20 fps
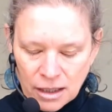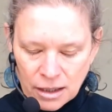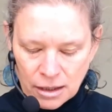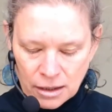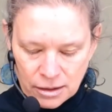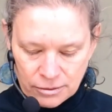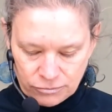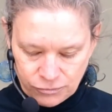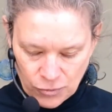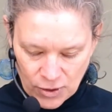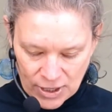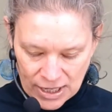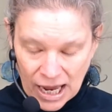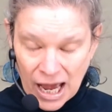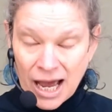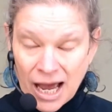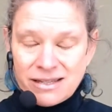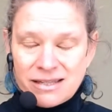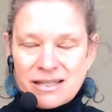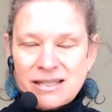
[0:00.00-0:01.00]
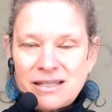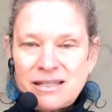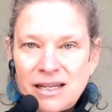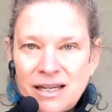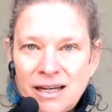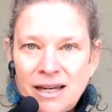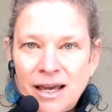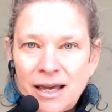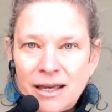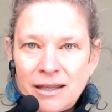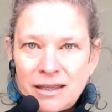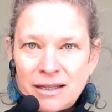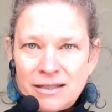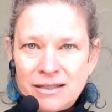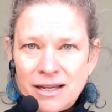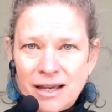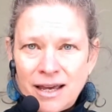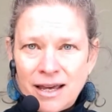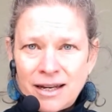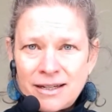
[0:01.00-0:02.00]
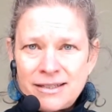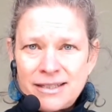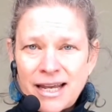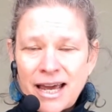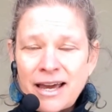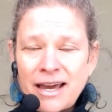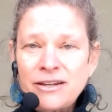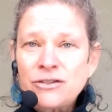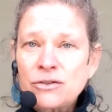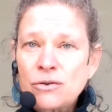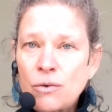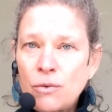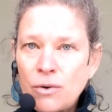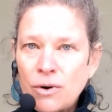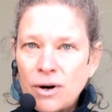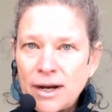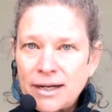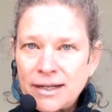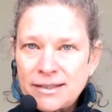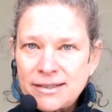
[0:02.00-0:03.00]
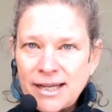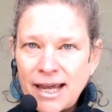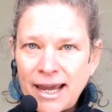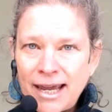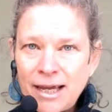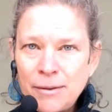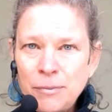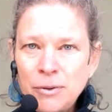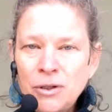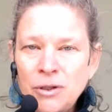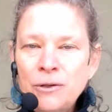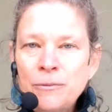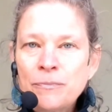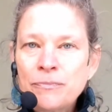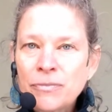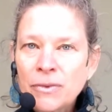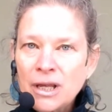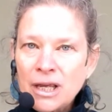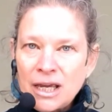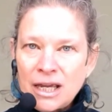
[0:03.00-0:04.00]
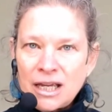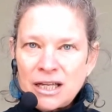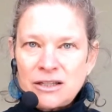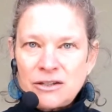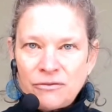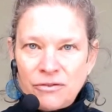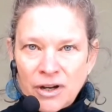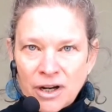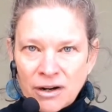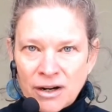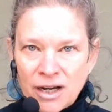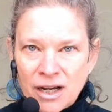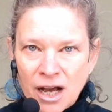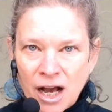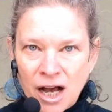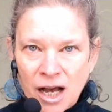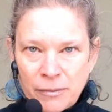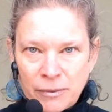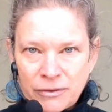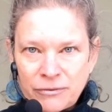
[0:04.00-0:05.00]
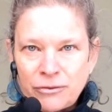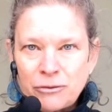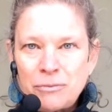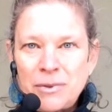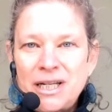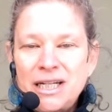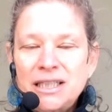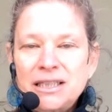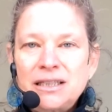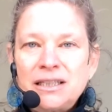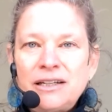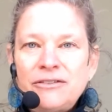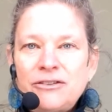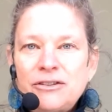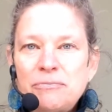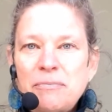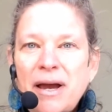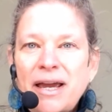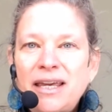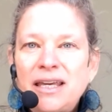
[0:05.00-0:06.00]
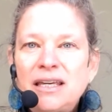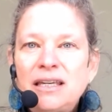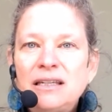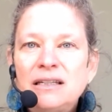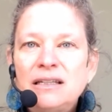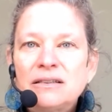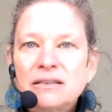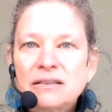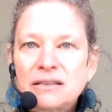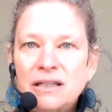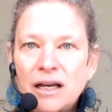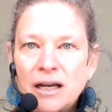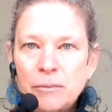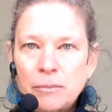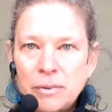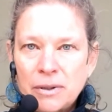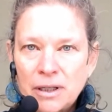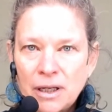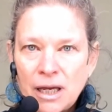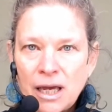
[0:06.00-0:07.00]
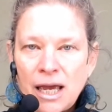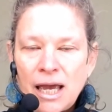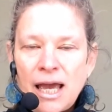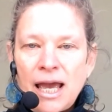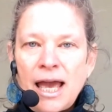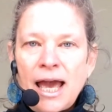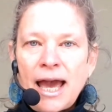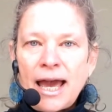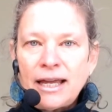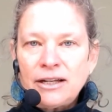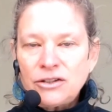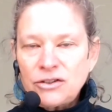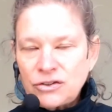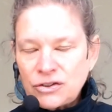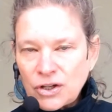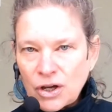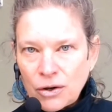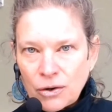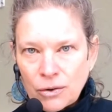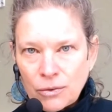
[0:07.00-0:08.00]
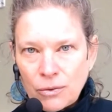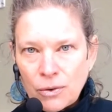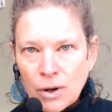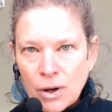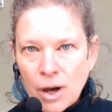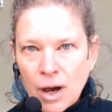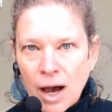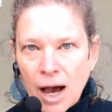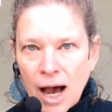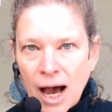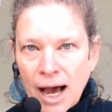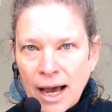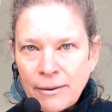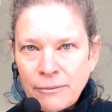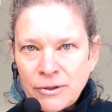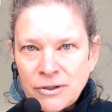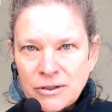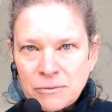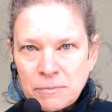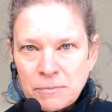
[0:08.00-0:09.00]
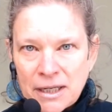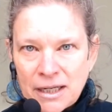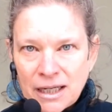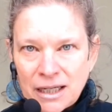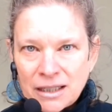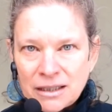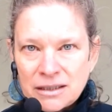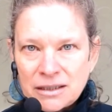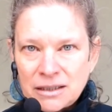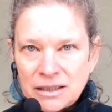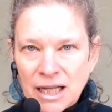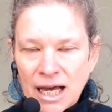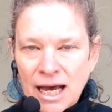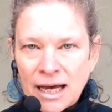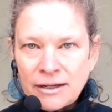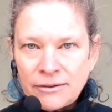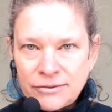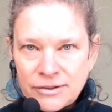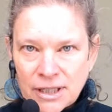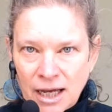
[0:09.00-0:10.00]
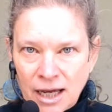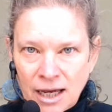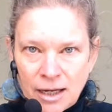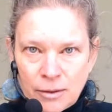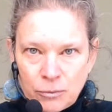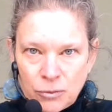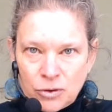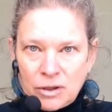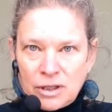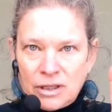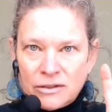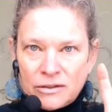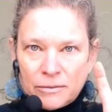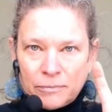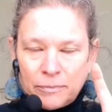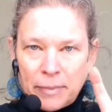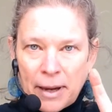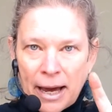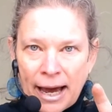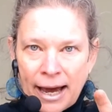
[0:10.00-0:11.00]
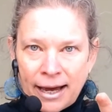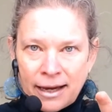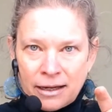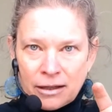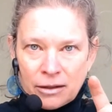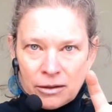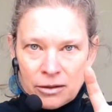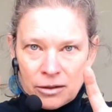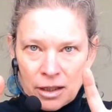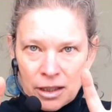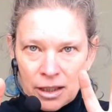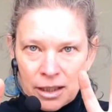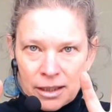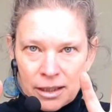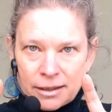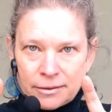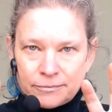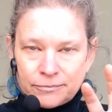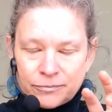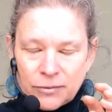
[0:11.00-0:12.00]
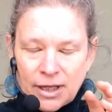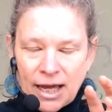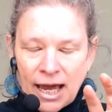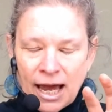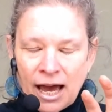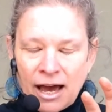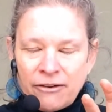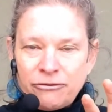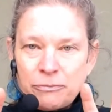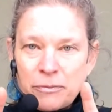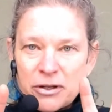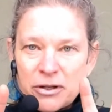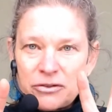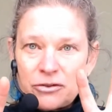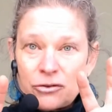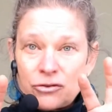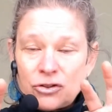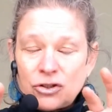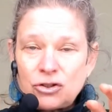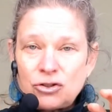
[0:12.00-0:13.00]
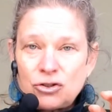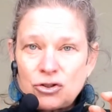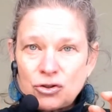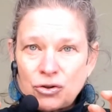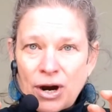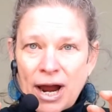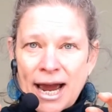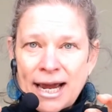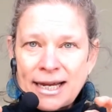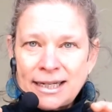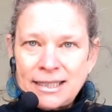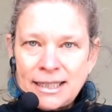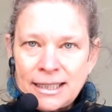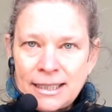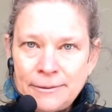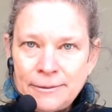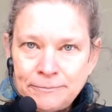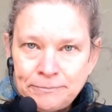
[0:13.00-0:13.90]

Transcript: when I sit at a desk or at a table, it's very common for me to lift my heels up. And so I was spending a lot of time with these back calf muscles contracted.